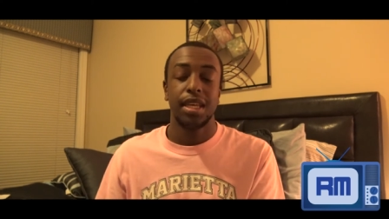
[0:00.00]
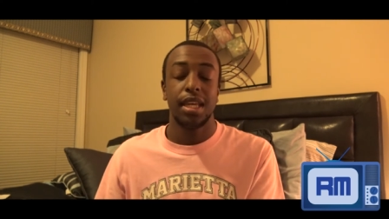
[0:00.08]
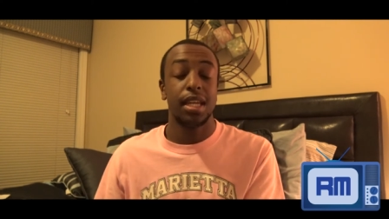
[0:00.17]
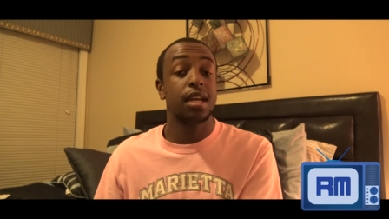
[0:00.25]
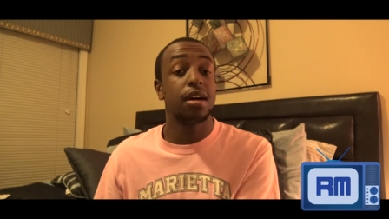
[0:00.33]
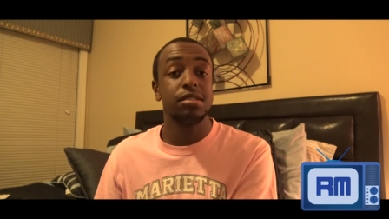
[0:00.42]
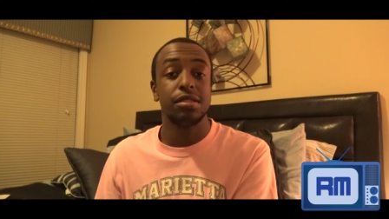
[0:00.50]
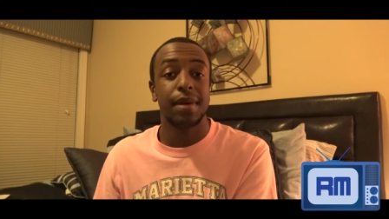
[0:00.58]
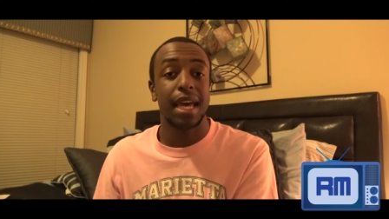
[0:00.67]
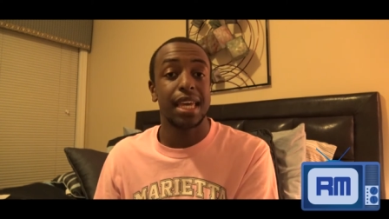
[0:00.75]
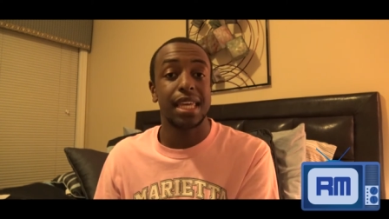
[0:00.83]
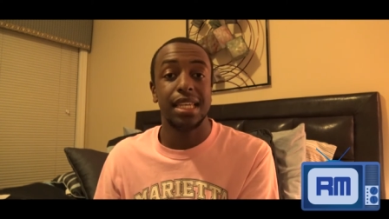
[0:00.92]
and he comes
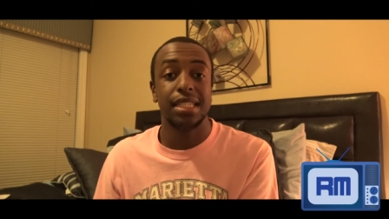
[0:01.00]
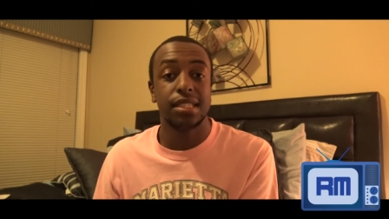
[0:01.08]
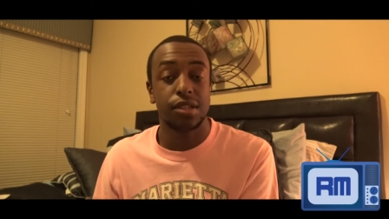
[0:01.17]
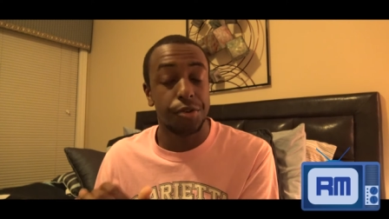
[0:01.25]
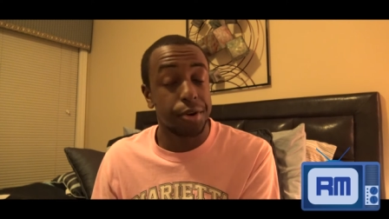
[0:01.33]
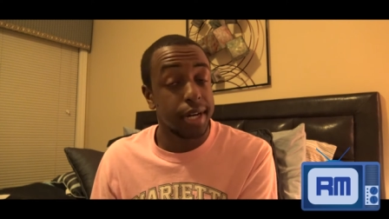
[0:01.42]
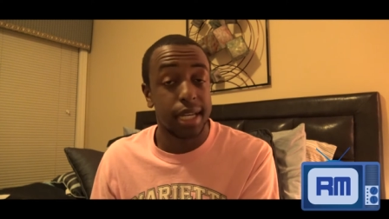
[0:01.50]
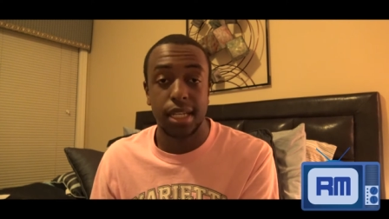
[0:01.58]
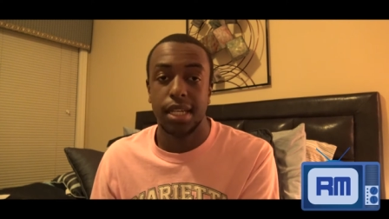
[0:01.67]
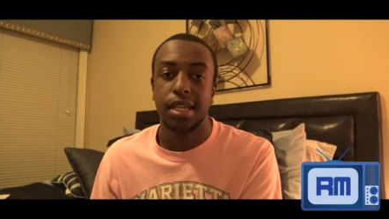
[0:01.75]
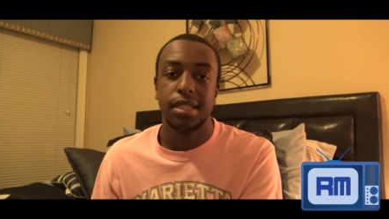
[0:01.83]
back and he's great,